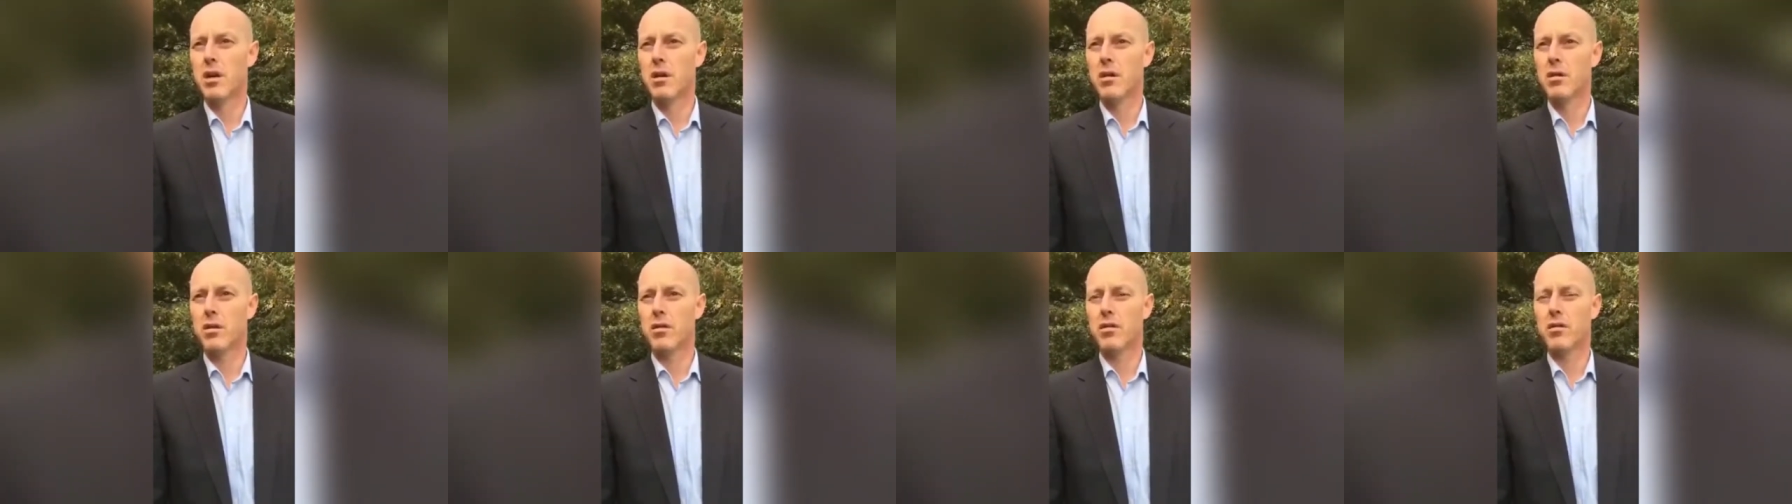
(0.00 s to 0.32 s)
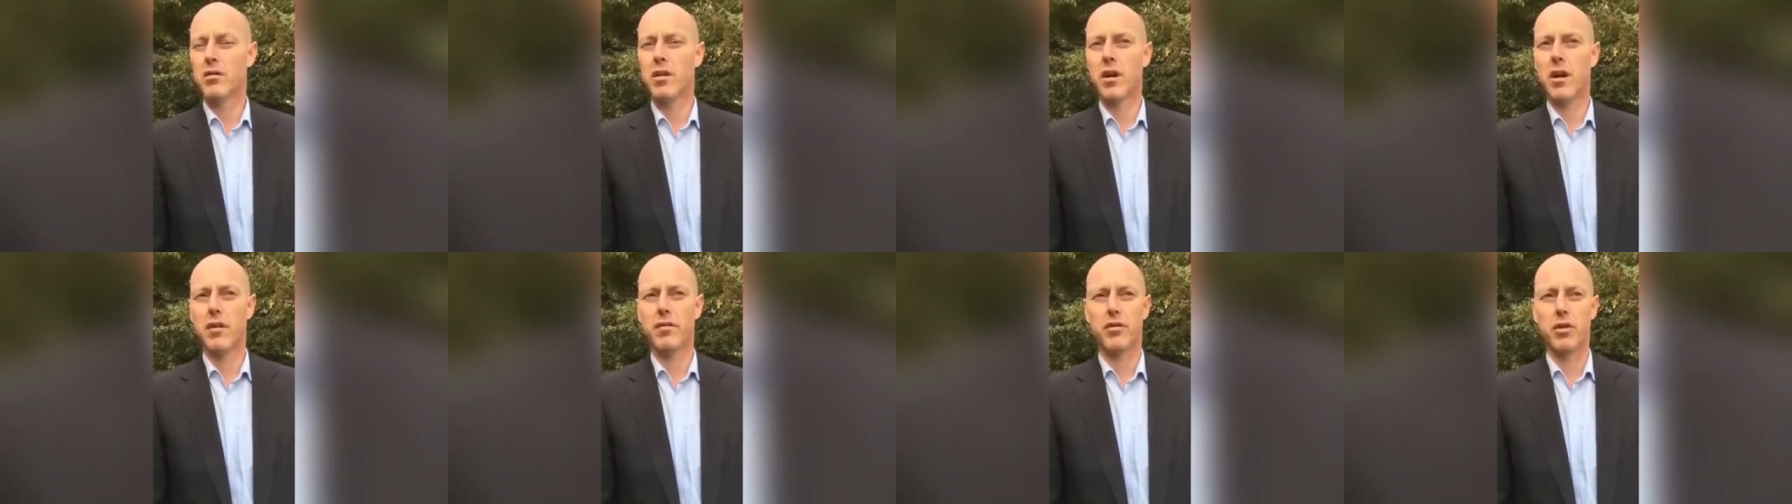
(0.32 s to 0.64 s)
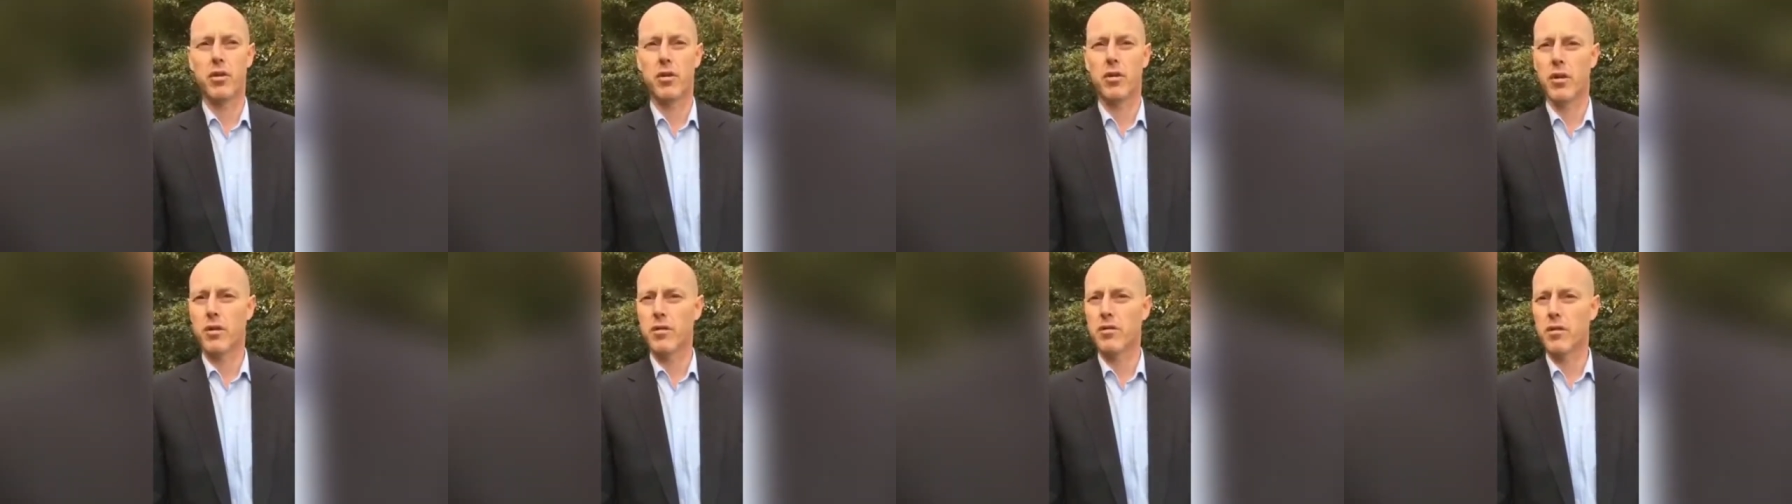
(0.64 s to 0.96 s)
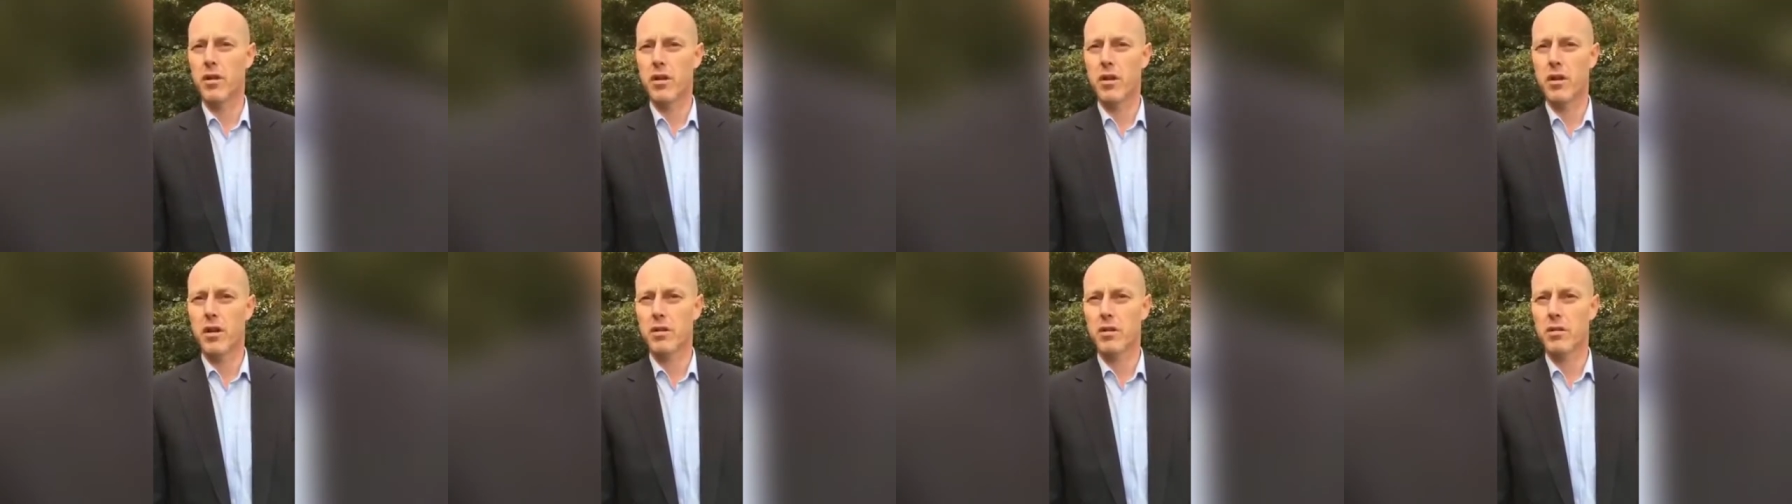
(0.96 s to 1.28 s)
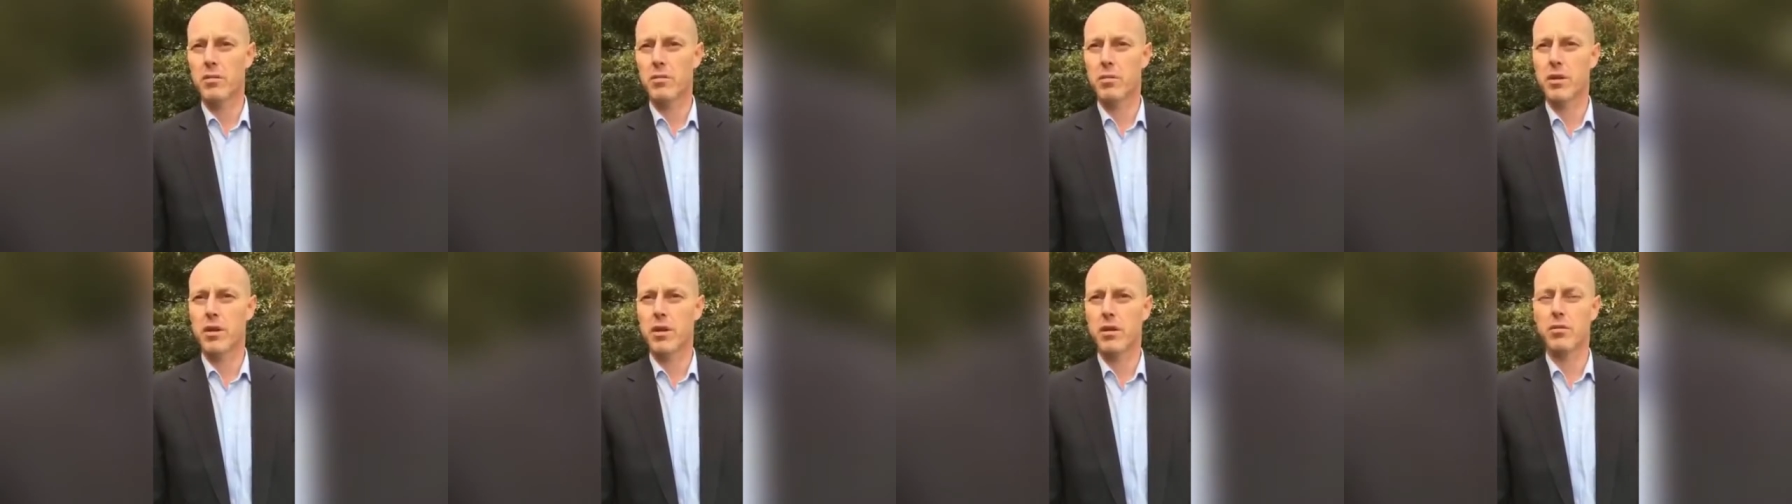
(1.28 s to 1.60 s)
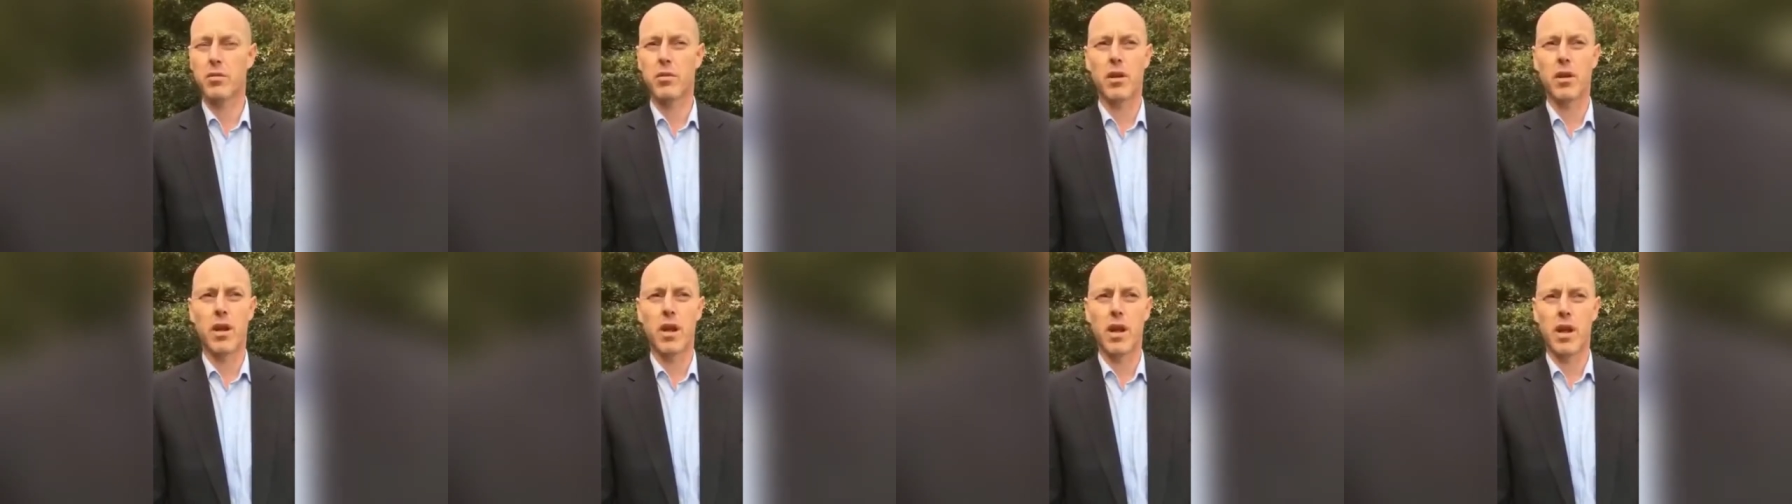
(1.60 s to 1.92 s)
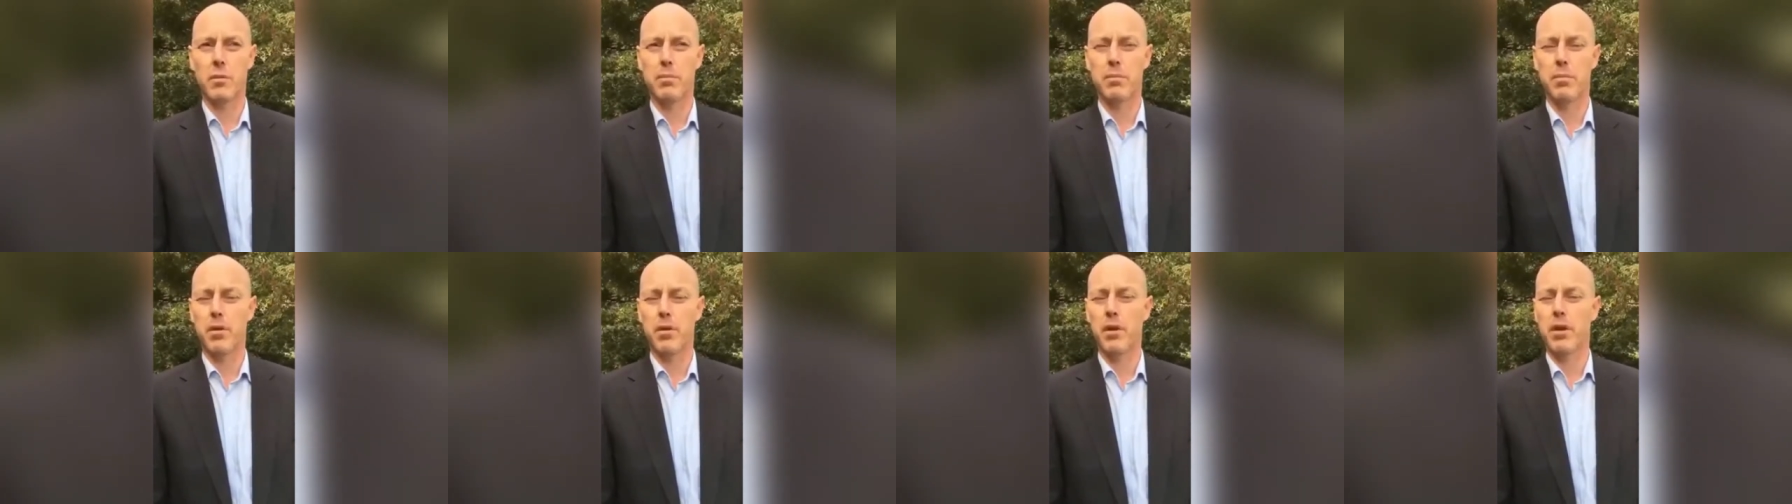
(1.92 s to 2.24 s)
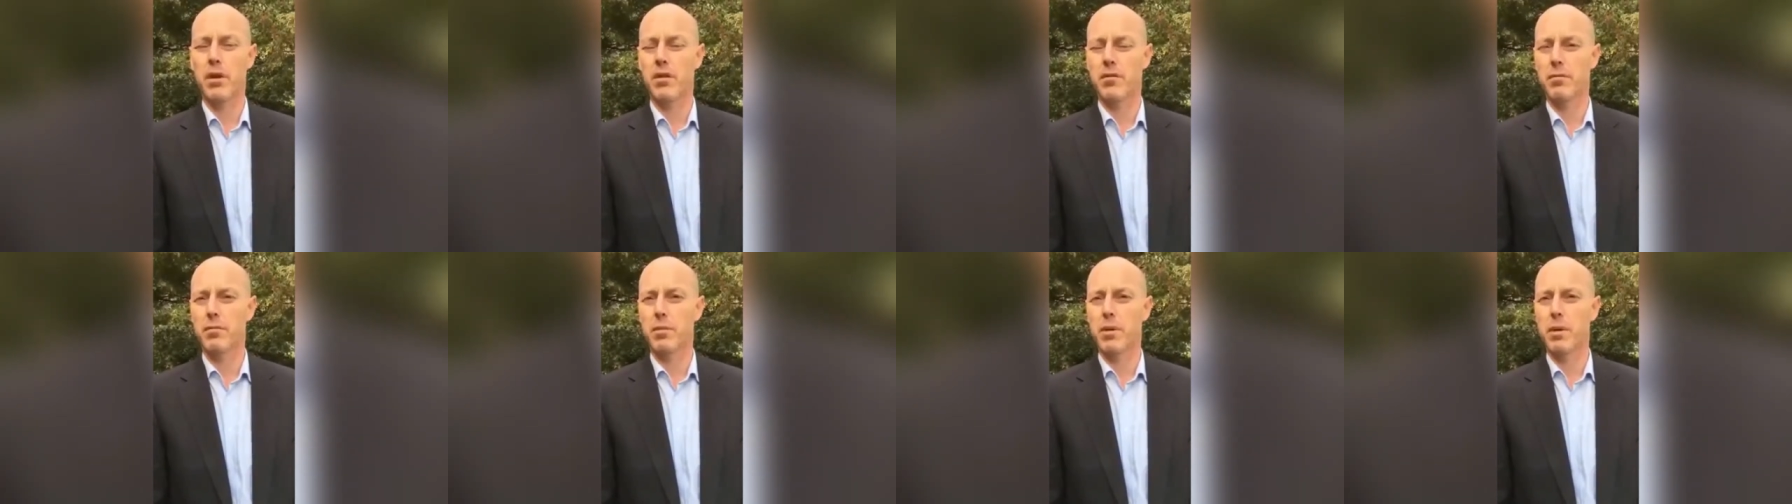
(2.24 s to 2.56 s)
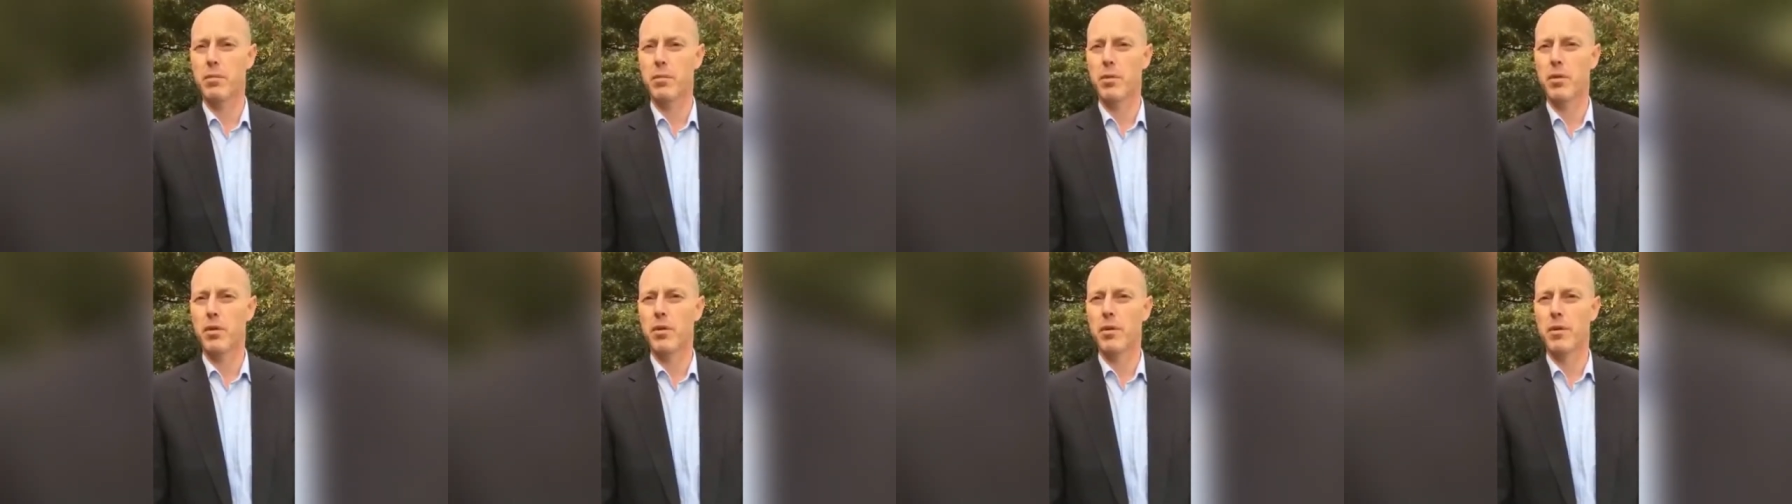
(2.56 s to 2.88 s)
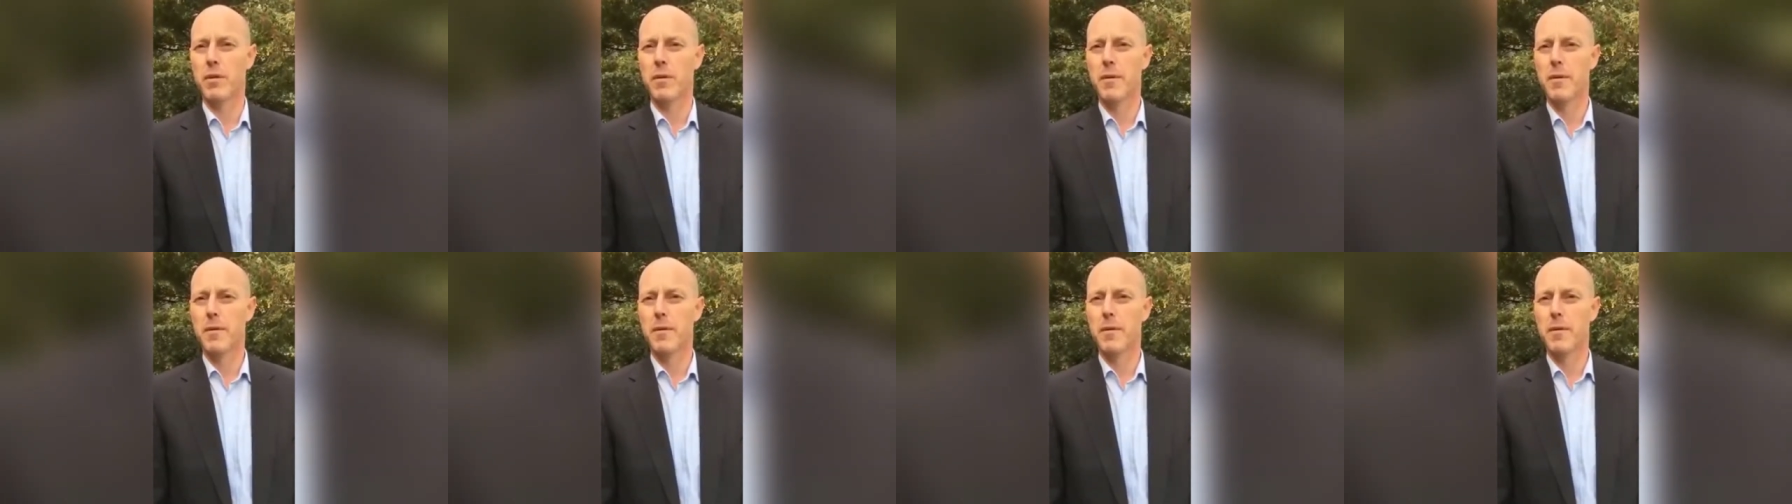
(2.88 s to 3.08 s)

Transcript: It doesn't have to cost a lot, but it will help a lot of people.